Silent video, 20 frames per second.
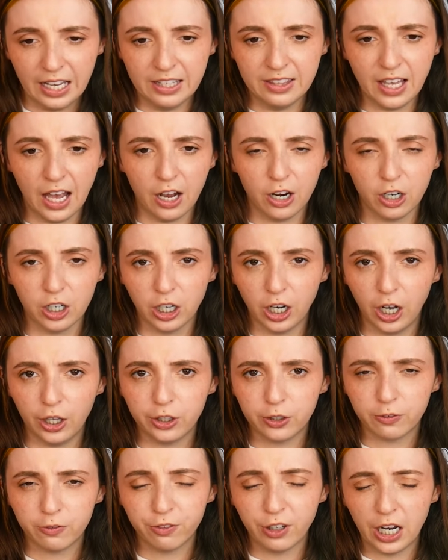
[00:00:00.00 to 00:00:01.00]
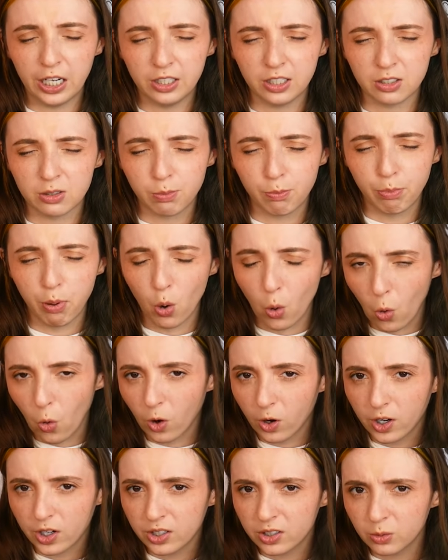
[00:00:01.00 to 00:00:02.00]
and that her other friend is
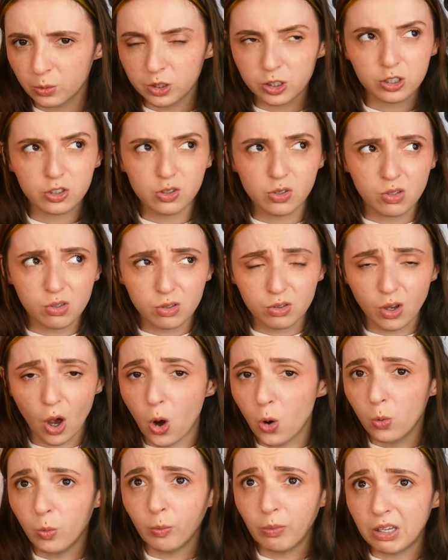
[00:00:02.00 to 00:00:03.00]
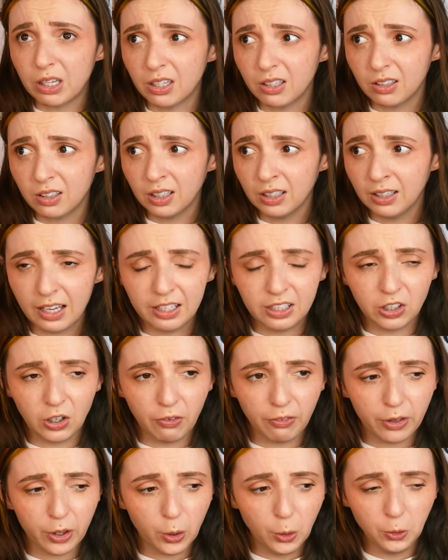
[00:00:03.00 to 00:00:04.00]
poor, which is so mean. And
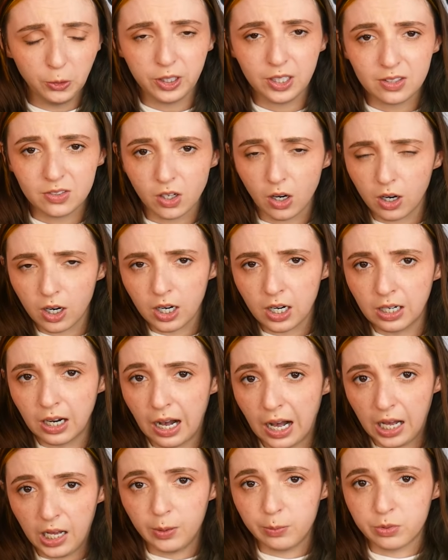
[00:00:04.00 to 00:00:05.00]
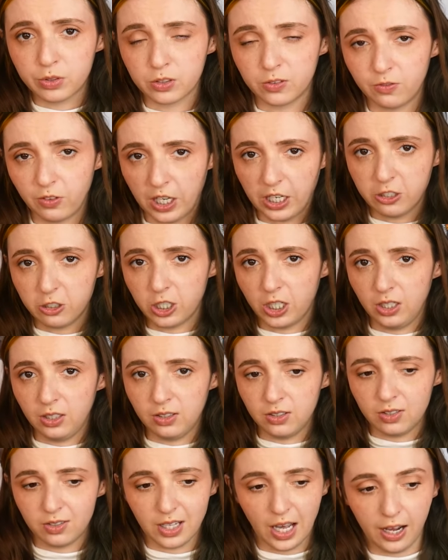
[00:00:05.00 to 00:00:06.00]
although these are
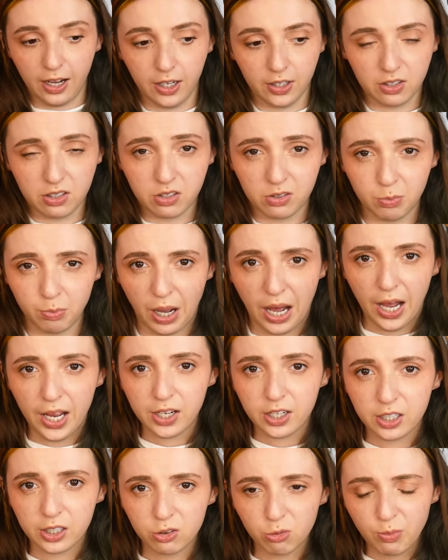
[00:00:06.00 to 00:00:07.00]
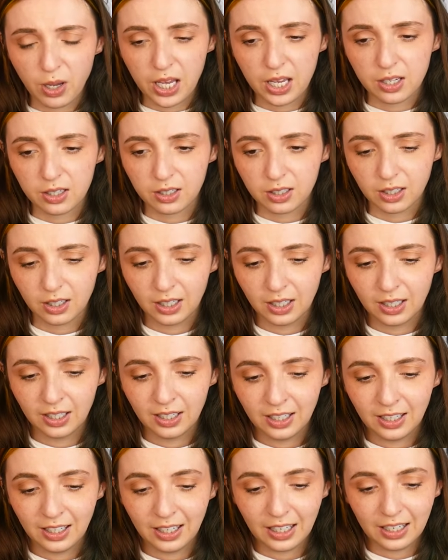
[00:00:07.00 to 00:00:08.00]
observations that a spy could make,
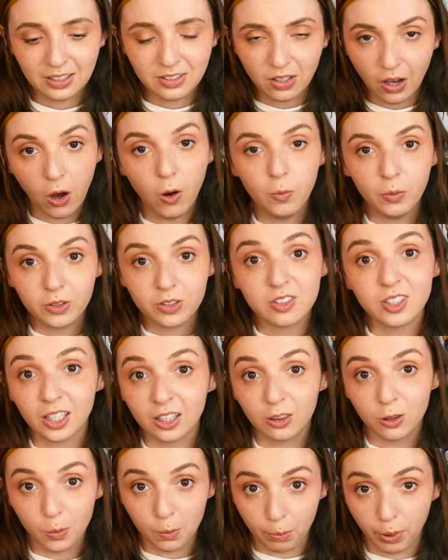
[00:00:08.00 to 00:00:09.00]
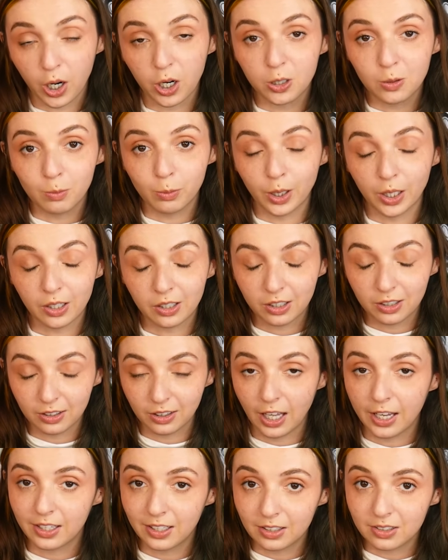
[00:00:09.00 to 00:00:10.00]
it's almost like the burn book,
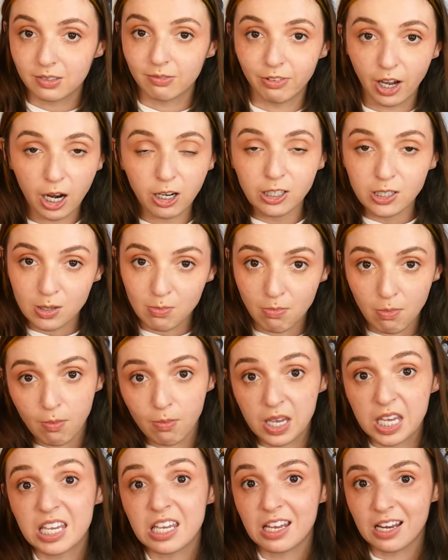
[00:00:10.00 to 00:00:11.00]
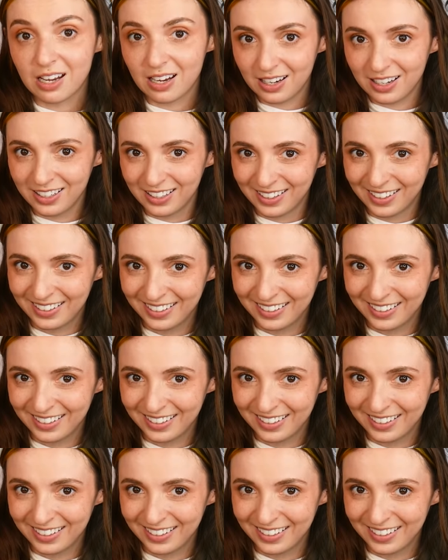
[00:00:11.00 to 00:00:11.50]
like it's very mean.